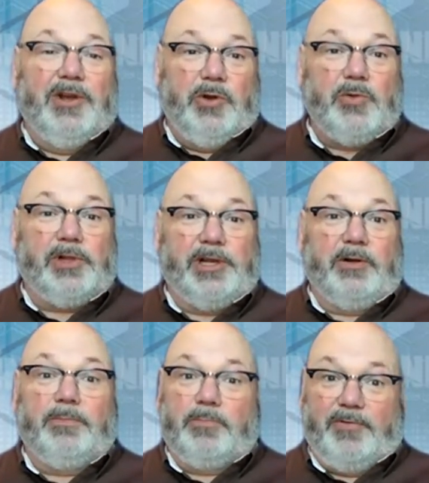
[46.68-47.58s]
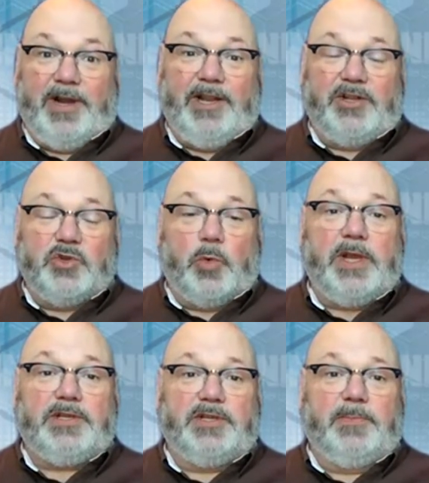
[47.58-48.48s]
Nuclear provided
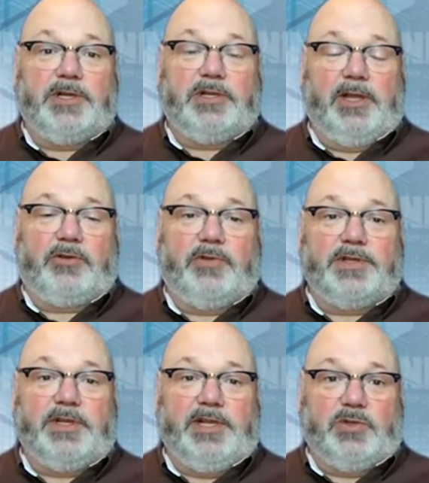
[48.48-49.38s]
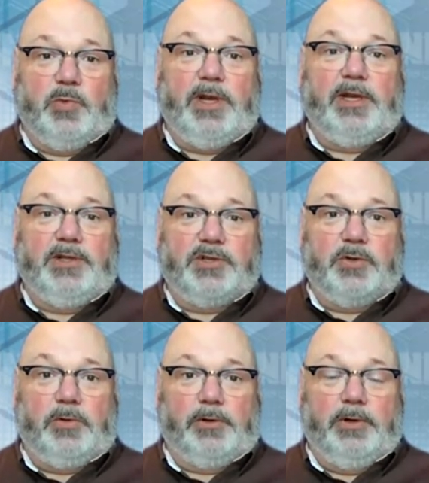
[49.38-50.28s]
twice as much electricity as wind and
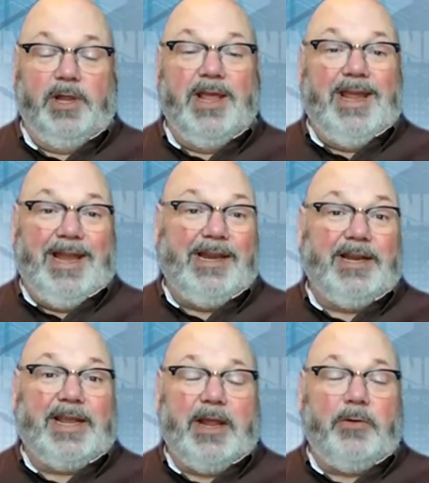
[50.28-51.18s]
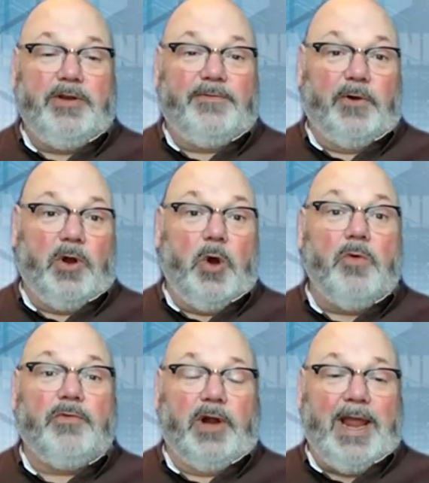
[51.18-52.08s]
solar, and it accounted for
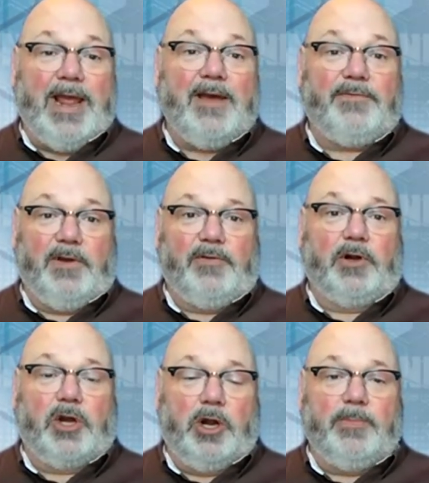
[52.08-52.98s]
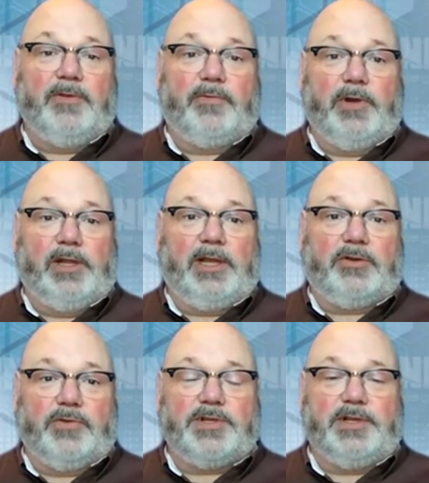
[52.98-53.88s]
over half of our carbon-free
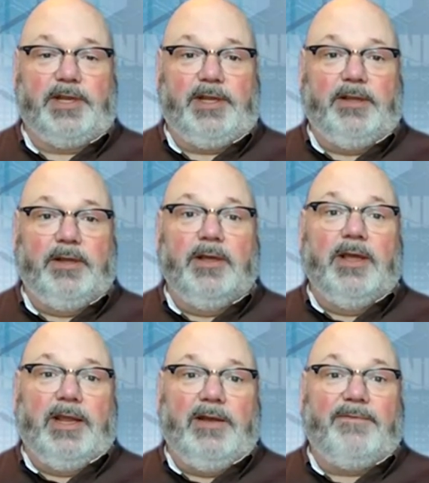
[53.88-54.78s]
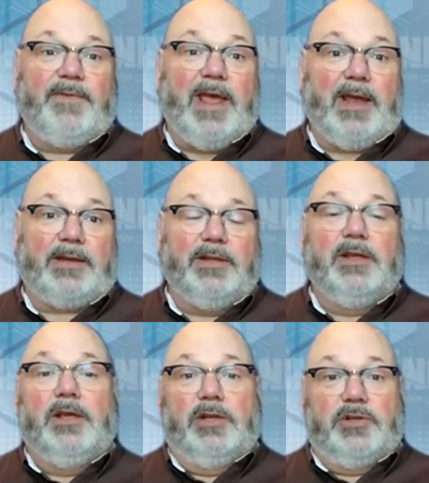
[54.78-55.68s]
electricity. In fact,
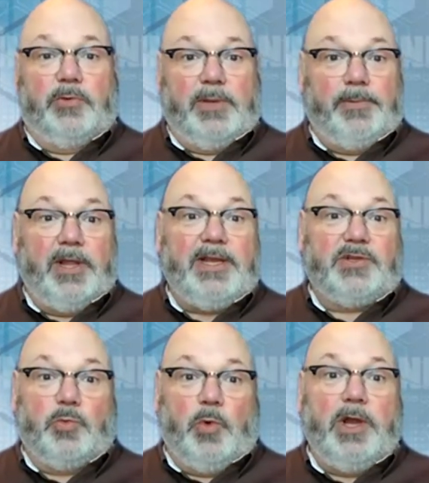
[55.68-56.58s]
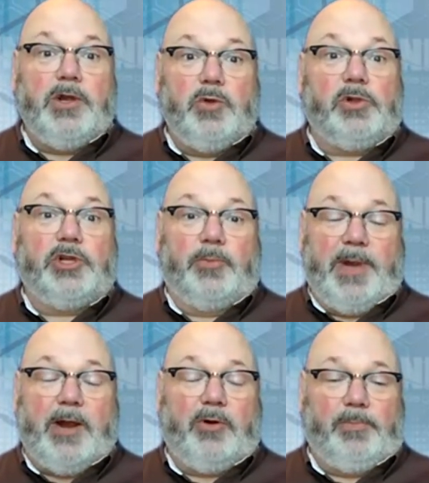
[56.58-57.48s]
to replace one nuclear
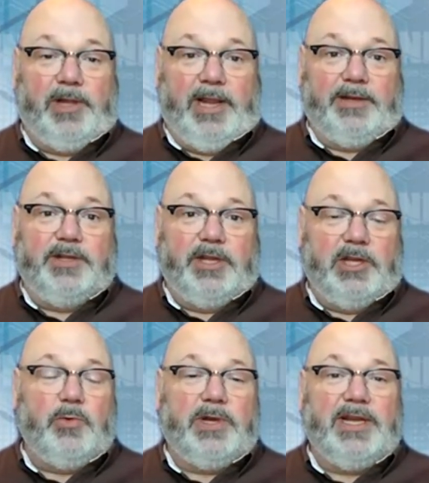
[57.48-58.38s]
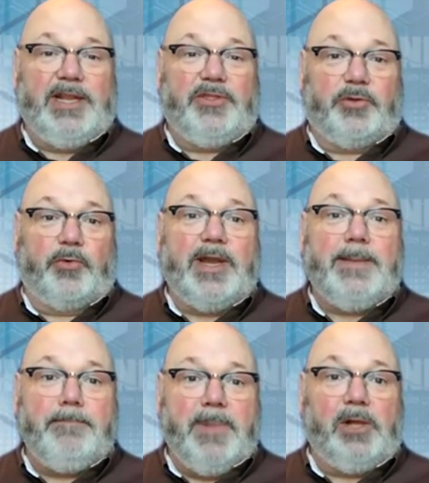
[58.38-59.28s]
power plant, you would need
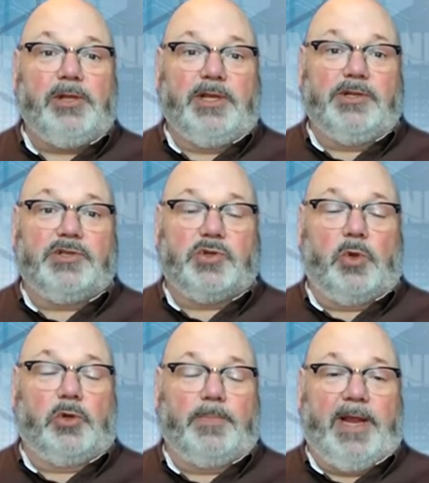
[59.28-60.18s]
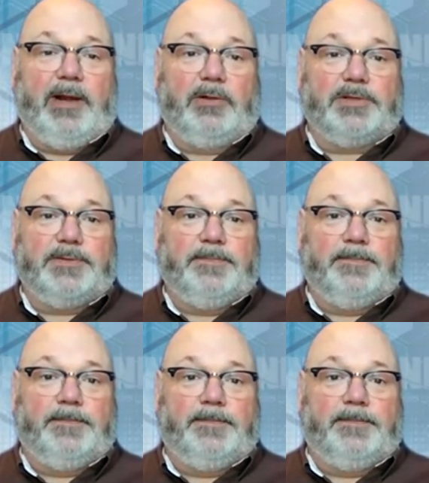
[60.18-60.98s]
3 million solar panels.